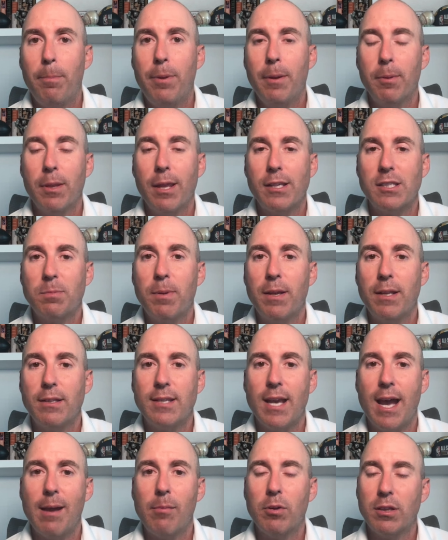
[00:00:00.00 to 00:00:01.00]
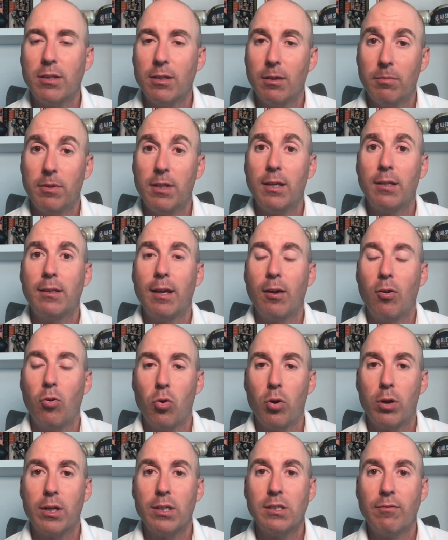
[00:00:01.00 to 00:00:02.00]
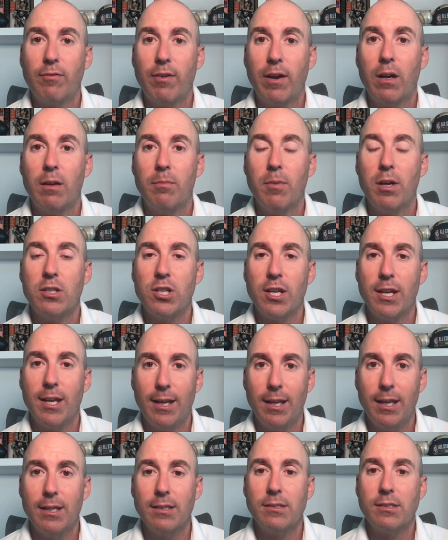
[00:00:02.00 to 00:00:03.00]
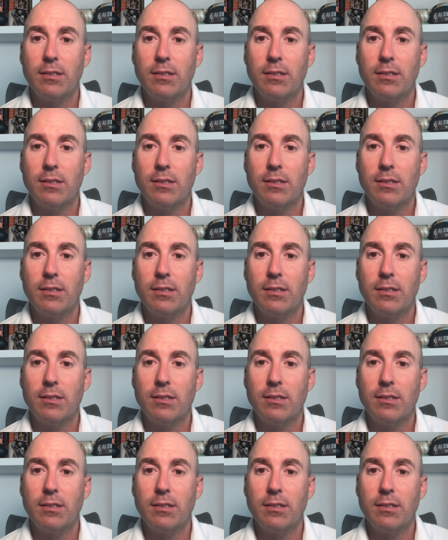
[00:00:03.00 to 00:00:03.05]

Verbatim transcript: people that spent time with them think that Oregon's very much in it.